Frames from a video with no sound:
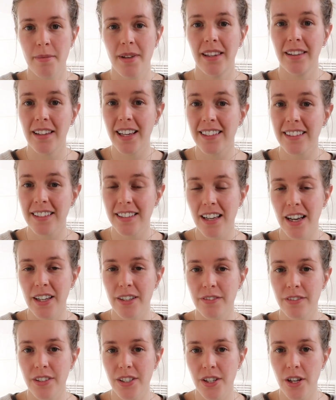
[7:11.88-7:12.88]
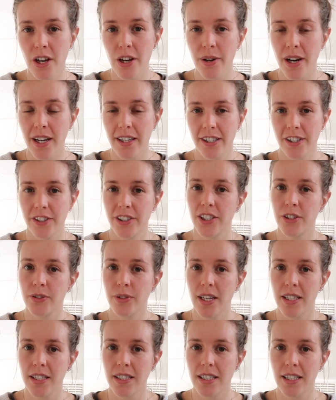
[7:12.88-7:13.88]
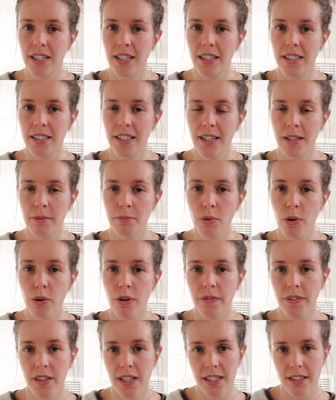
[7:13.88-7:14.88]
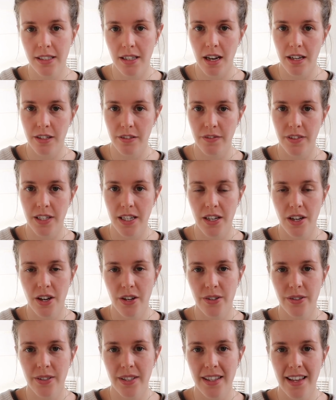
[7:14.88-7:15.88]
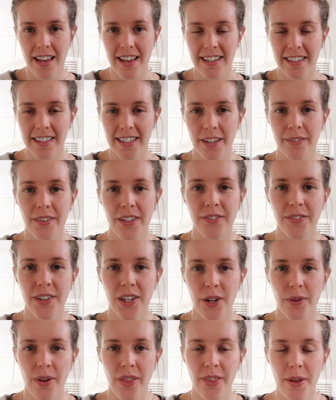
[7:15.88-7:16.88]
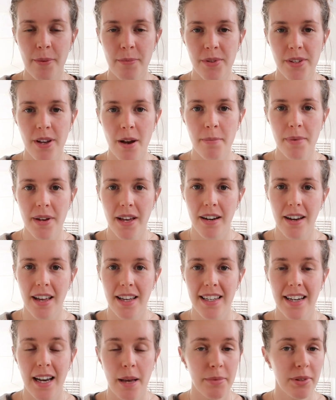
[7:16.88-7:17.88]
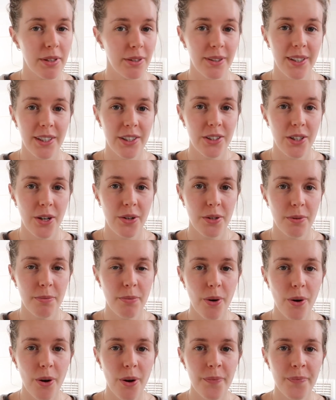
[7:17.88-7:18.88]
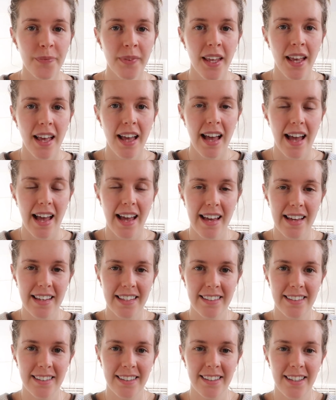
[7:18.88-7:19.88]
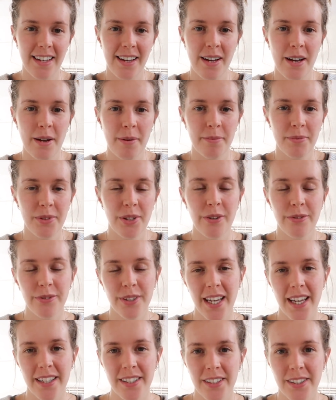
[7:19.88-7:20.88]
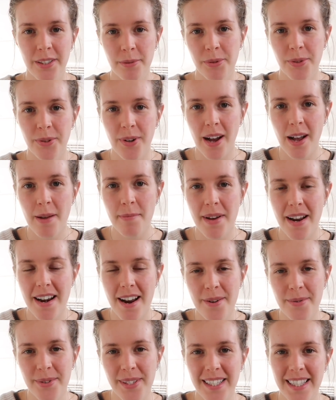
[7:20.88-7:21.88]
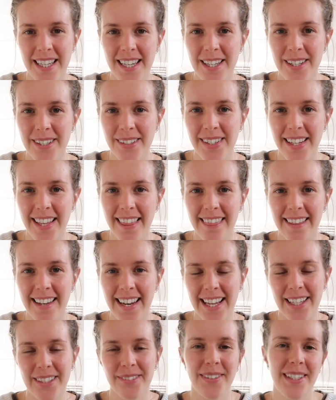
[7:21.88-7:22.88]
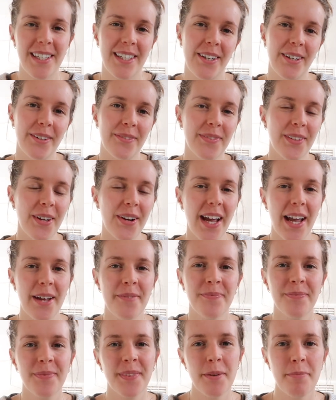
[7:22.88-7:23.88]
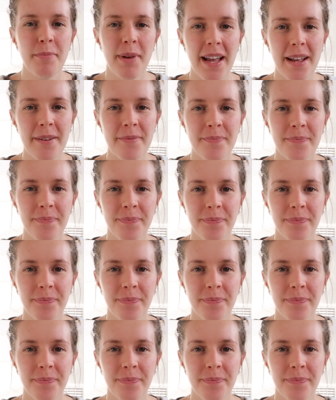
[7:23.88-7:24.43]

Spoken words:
like this kind of video and are interested in more of these kind of videos, then give this video a thumbs up and I can absolutely show you more. And don't forget to subscribe, and I will see you in the next video. Okay, bye.